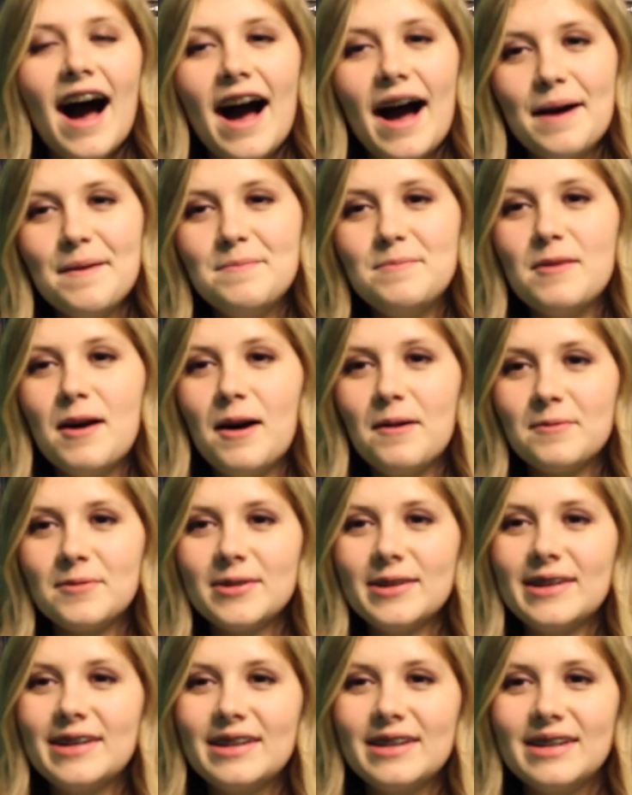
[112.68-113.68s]
I'm not
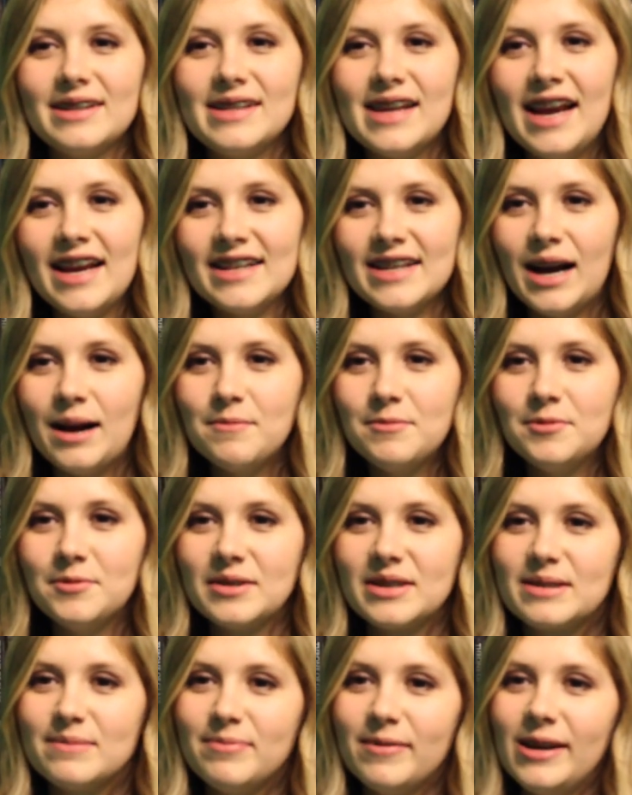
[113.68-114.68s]
really going to take time
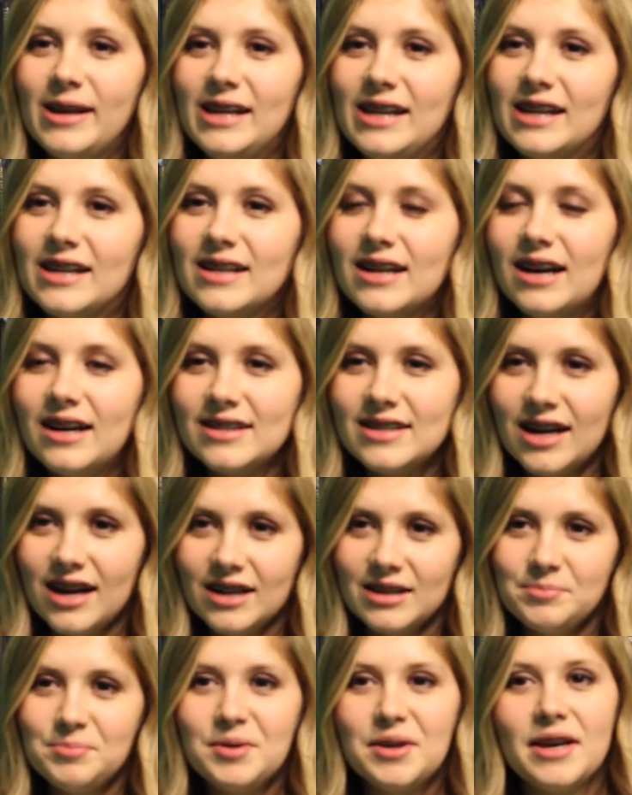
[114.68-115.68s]
to explain it a
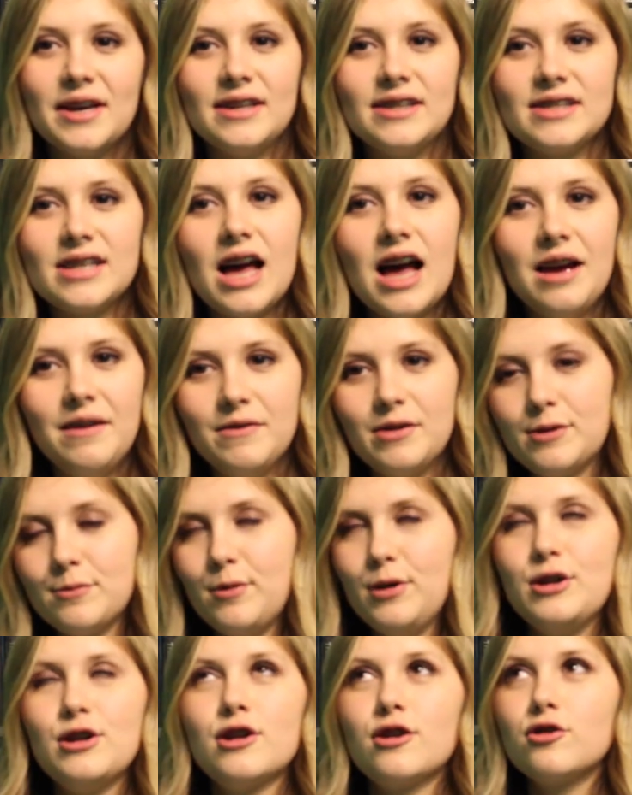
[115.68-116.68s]
ton because I've
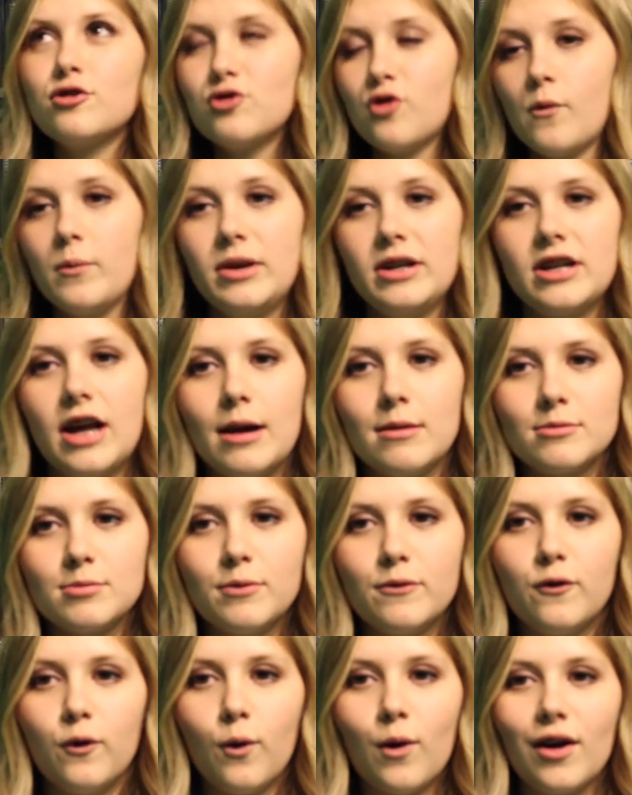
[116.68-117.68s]
explained it so many times
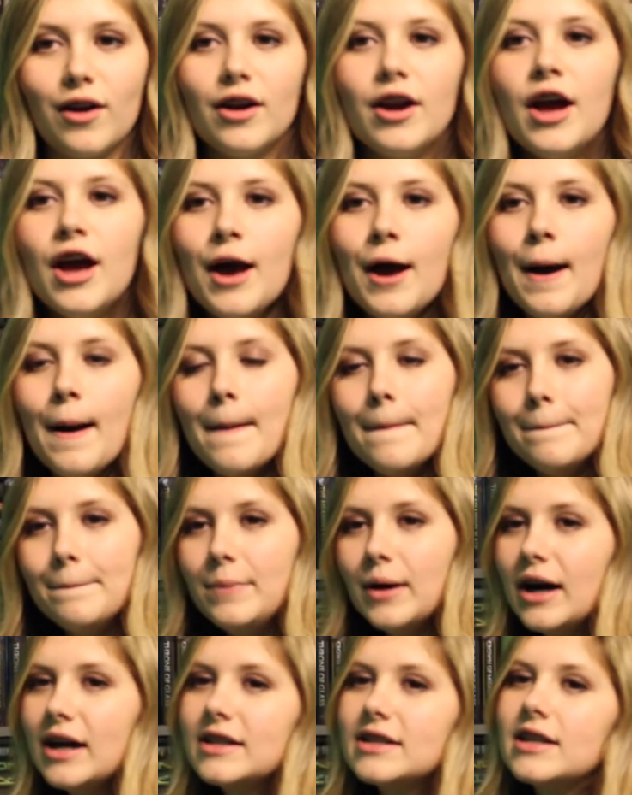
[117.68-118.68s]
before.
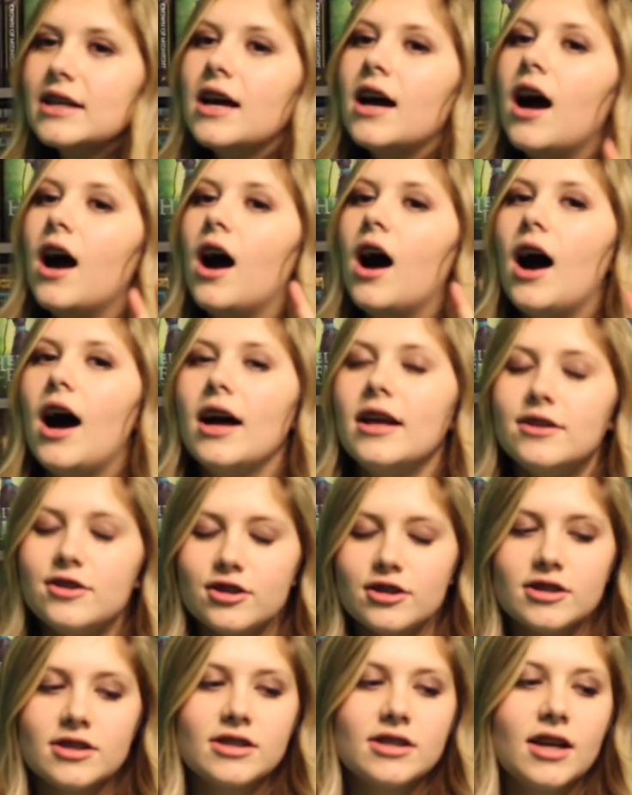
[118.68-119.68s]
But I
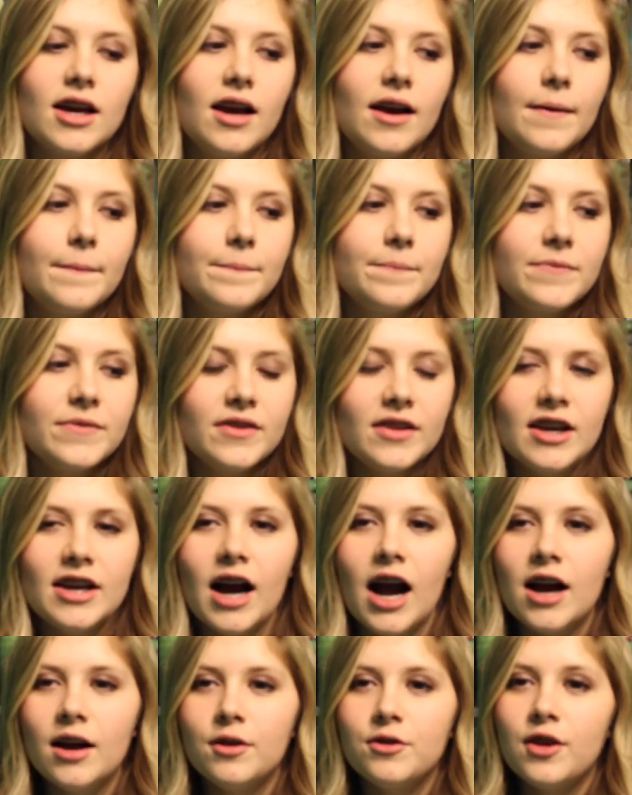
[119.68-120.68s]

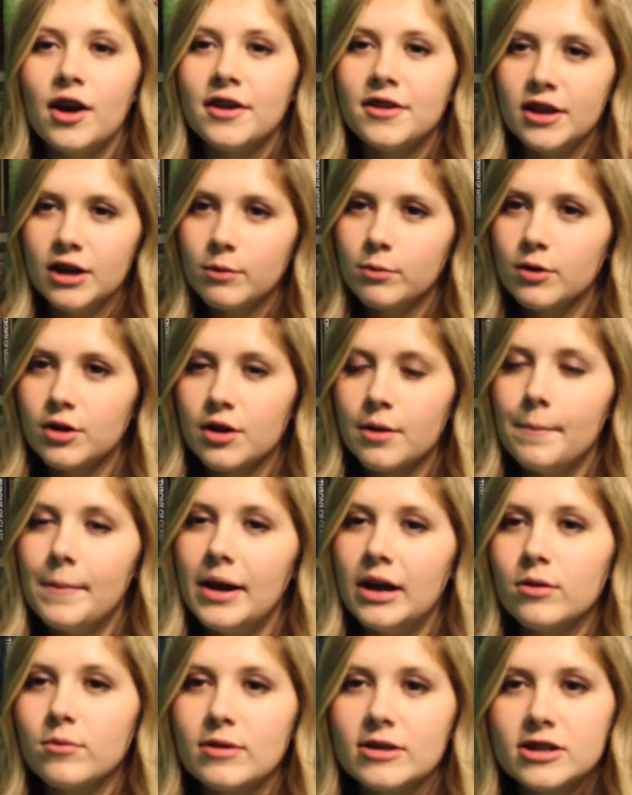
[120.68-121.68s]
think one of the
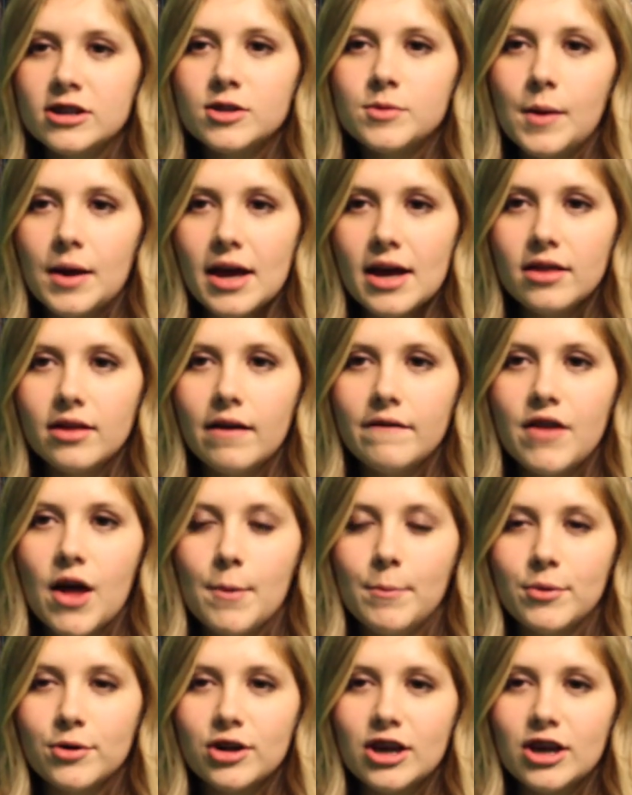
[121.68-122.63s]
main reasons why I love that